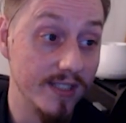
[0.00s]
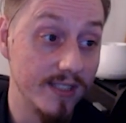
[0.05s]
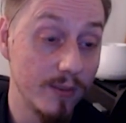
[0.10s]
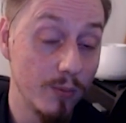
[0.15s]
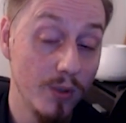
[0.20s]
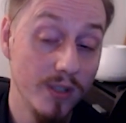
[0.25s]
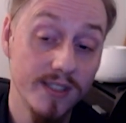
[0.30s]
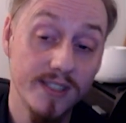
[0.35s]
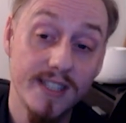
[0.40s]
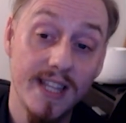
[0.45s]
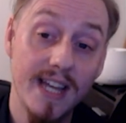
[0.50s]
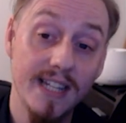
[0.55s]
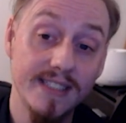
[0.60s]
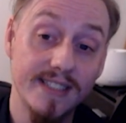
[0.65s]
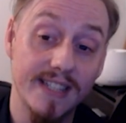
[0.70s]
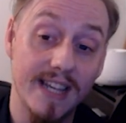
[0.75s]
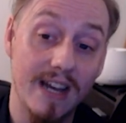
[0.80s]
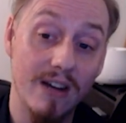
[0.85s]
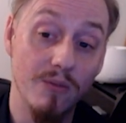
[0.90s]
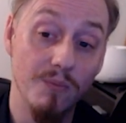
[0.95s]
So once that's
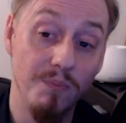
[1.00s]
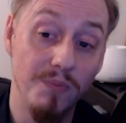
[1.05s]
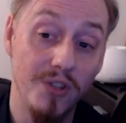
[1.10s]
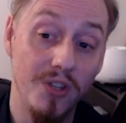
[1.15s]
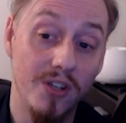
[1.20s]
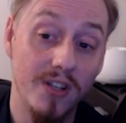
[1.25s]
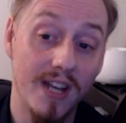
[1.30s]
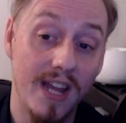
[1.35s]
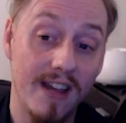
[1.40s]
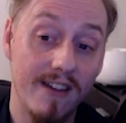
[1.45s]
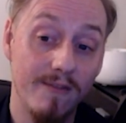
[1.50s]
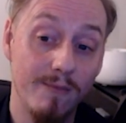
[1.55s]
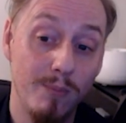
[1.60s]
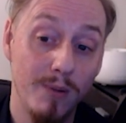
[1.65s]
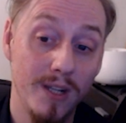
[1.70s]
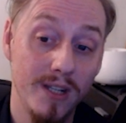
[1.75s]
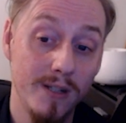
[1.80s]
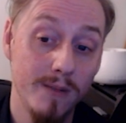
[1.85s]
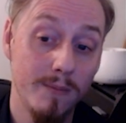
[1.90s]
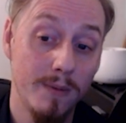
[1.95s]
out, you can have
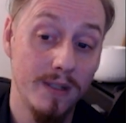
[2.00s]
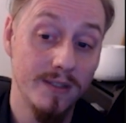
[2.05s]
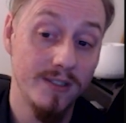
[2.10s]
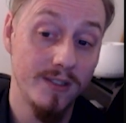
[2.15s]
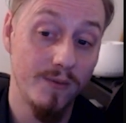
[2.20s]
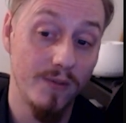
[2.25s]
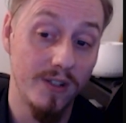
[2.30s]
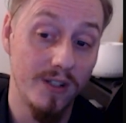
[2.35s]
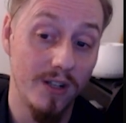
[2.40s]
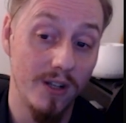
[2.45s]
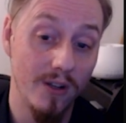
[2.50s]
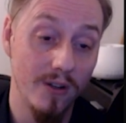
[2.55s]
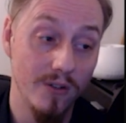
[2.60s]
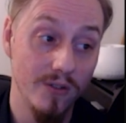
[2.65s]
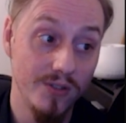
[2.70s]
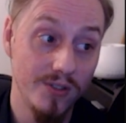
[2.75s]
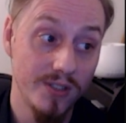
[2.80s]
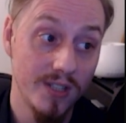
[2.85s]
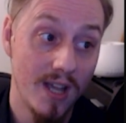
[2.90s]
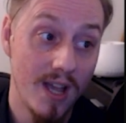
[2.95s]
Blunderbuss for
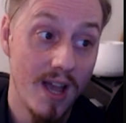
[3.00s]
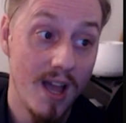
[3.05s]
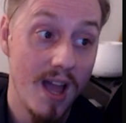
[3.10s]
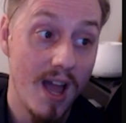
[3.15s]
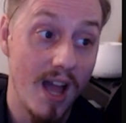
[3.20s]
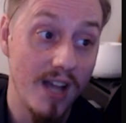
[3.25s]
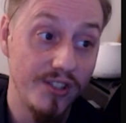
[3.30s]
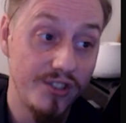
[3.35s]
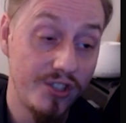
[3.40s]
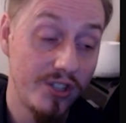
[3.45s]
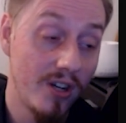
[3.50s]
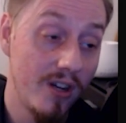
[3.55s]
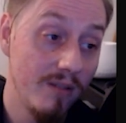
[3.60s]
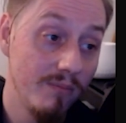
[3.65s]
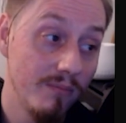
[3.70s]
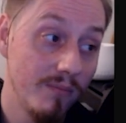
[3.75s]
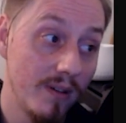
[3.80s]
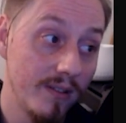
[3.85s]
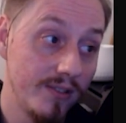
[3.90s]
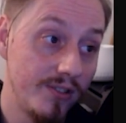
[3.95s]
close,
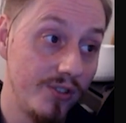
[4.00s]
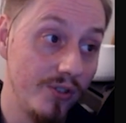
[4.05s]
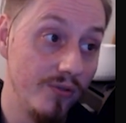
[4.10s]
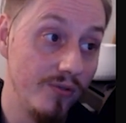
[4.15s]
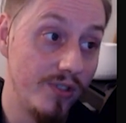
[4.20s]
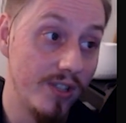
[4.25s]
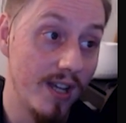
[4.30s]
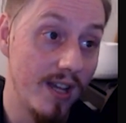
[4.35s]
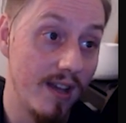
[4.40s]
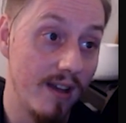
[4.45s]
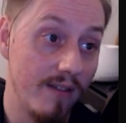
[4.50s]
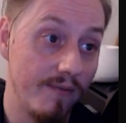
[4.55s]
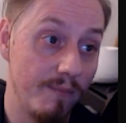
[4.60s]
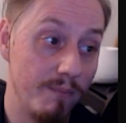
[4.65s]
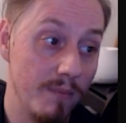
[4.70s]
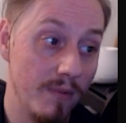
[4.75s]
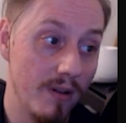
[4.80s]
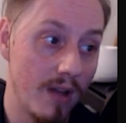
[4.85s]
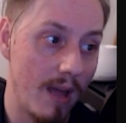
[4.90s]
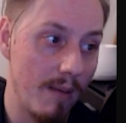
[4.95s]
Sharpshooter
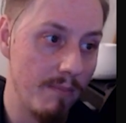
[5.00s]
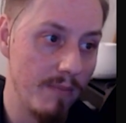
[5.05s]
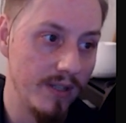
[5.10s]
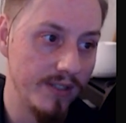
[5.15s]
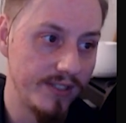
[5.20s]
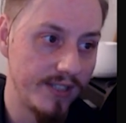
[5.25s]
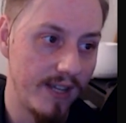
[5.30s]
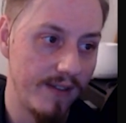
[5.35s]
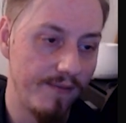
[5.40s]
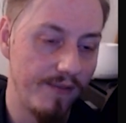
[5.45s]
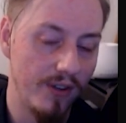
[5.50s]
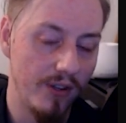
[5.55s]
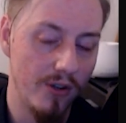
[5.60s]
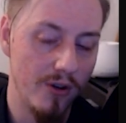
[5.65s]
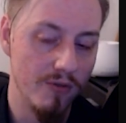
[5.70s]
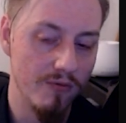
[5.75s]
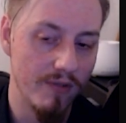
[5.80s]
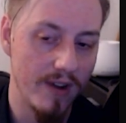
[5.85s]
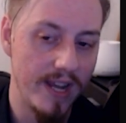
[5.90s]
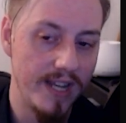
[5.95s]
musket for
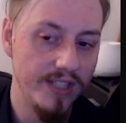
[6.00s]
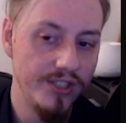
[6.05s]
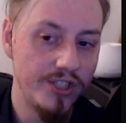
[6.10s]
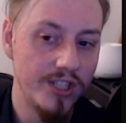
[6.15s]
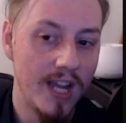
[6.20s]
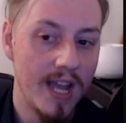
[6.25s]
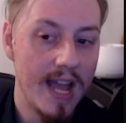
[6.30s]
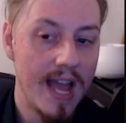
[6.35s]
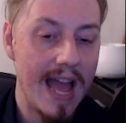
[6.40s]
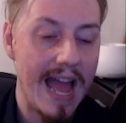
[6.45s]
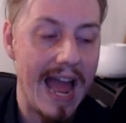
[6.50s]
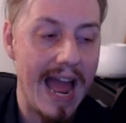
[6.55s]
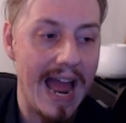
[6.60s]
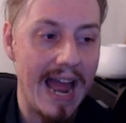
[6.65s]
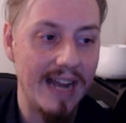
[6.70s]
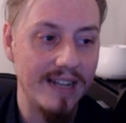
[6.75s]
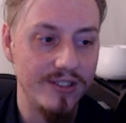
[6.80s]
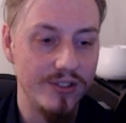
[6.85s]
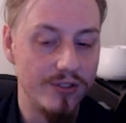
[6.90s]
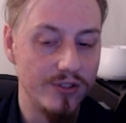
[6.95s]
long range,
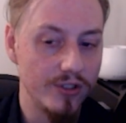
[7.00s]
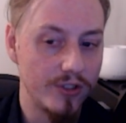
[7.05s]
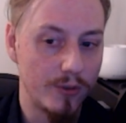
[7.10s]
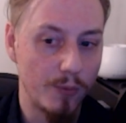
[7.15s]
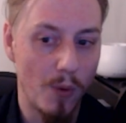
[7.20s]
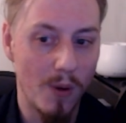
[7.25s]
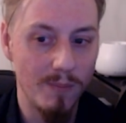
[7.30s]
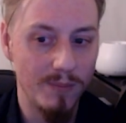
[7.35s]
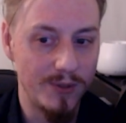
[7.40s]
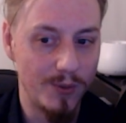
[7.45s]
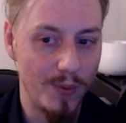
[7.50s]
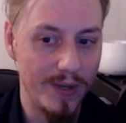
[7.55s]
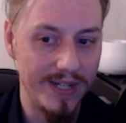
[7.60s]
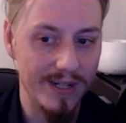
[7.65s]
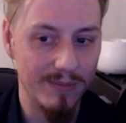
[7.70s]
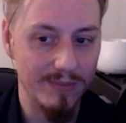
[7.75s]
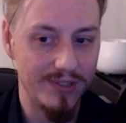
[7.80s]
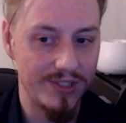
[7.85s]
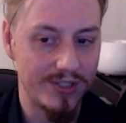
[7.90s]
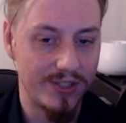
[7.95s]
and you can just swap between
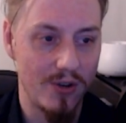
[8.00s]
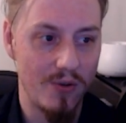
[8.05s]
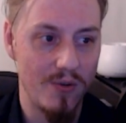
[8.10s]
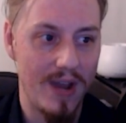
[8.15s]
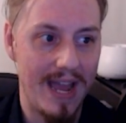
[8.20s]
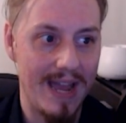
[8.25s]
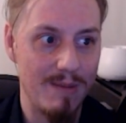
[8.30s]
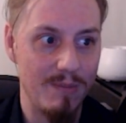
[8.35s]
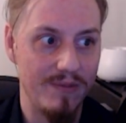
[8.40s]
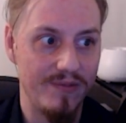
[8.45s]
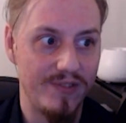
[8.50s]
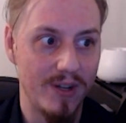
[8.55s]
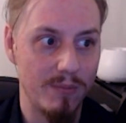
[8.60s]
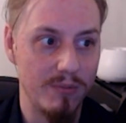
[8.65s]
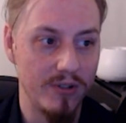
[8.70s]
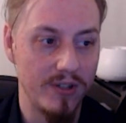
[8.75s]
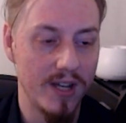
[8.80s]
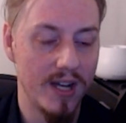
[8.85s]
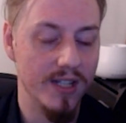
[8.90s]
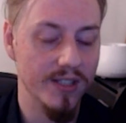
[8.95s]
them and just go ham with double
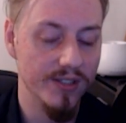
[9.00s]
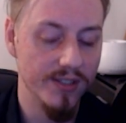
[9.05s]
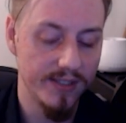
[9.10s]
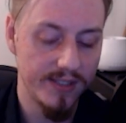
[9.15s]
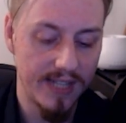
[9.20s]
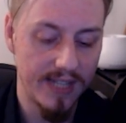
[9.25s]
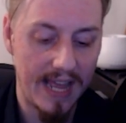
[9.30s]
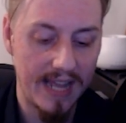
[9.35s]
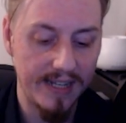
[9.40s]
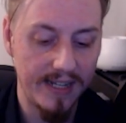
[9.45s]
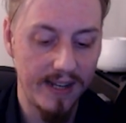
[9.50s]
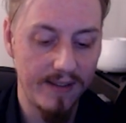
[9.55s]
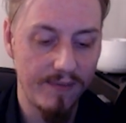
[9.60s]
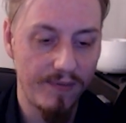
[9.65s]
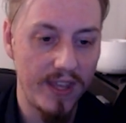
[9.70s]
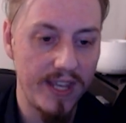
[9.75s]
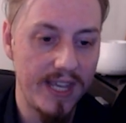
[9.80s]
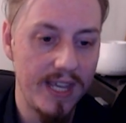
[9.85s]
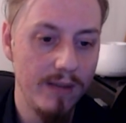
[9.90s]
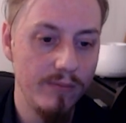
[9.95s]
guns. And if
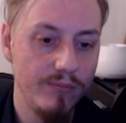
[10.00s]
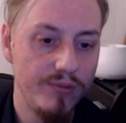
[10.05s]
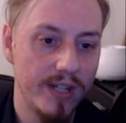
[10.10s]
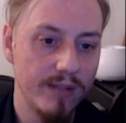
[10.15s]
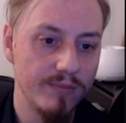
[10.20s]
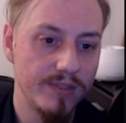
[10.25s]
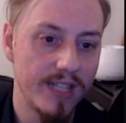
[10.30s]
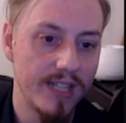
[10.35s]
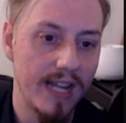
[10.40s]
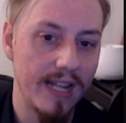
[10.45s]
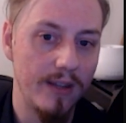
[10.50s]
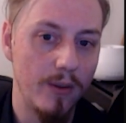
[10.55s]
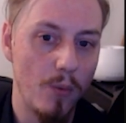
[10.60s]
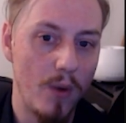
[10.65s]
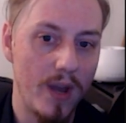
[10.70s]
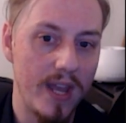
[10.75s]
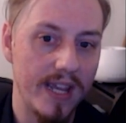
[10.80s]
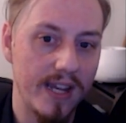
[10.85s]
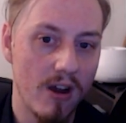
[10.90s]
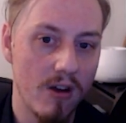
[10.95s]
they keep gem scaling the
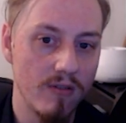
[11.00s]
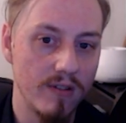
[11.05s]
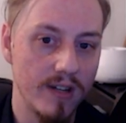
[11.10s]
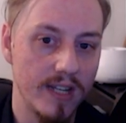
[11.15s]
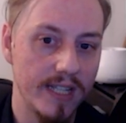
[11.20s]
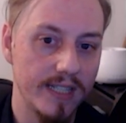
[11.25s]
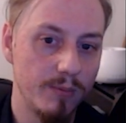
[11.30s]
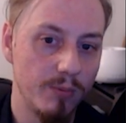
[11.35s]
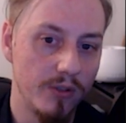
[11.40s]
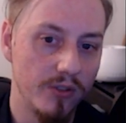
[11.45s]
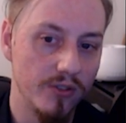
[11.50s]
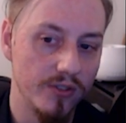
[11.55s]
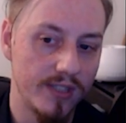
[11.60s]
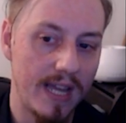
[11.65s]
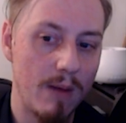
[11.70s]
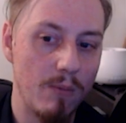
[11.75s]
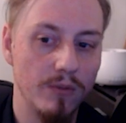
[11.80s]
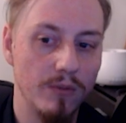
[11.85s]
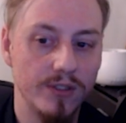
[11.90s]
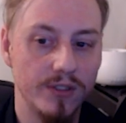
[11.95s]
way it currently is, because
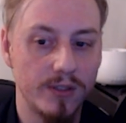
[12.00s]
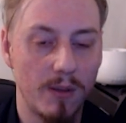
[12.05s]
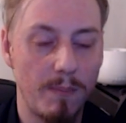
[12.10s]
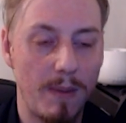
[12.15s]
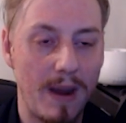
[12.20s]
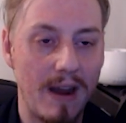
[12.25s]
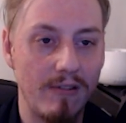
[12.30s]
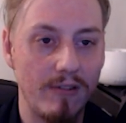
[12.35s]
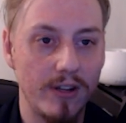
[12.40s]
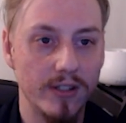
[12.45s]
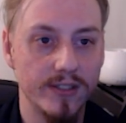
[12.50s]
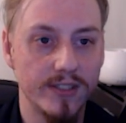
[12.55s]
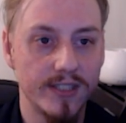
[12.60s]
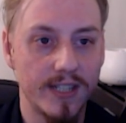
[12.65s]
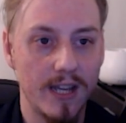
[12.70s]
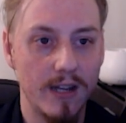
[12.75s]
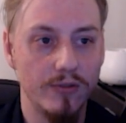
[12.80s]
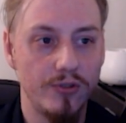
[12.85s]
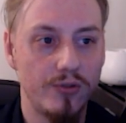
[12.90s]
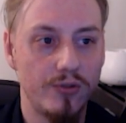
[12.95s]
that one's apparently going to
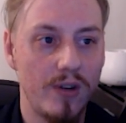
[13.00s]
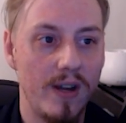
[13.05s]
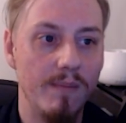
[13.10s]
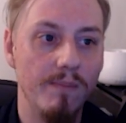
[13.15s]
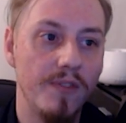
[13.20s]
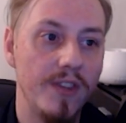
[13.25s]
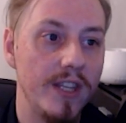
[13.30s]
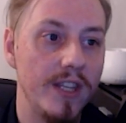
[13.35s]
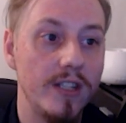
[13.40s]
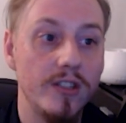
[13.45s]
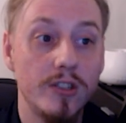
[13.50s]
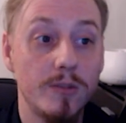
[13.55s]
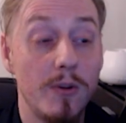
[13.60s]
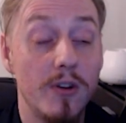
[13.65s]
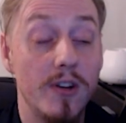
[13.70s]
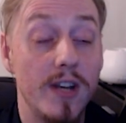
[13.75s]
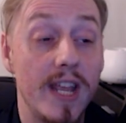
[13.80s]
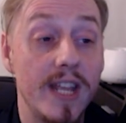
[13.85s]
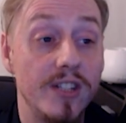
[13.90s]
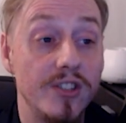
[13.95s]
scale strength, they can just put
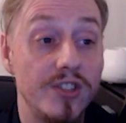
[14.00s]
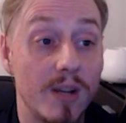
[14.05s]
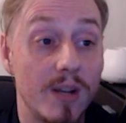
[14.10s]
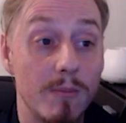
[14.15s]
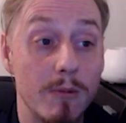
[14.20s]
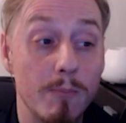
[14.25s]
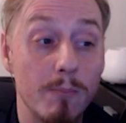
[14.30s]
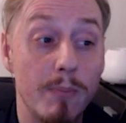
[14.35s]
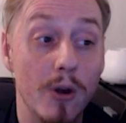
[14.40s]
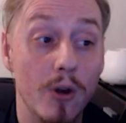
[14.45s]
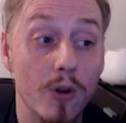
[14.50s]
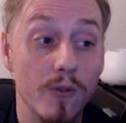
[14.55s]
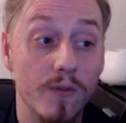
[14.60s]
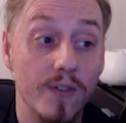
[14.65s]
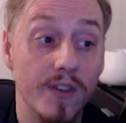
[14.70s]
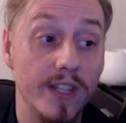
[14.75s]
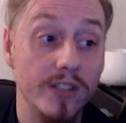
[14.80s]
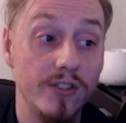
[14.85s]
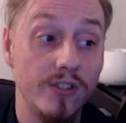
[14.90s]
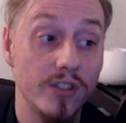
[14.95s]
an int gem in both, and
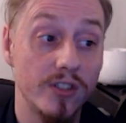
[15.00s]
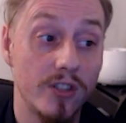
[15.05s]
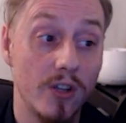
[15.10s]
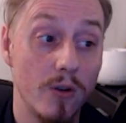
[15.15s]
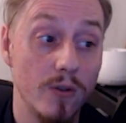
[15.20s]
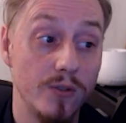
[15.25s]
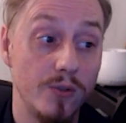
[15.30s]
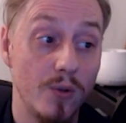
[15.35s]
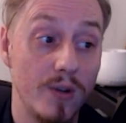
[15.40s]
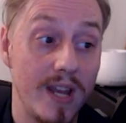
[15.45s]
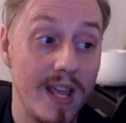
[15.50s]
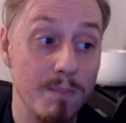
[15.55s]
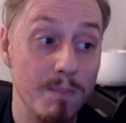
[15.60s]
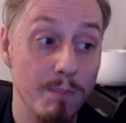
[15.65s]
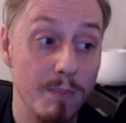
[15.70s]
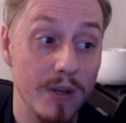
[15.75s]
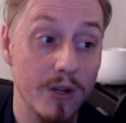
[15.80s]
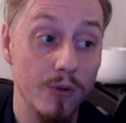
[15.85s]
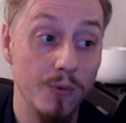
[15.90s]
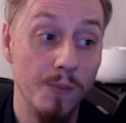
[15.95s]
then you just go into an int
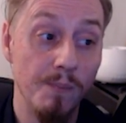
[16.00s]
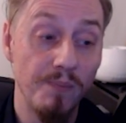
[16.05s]
build,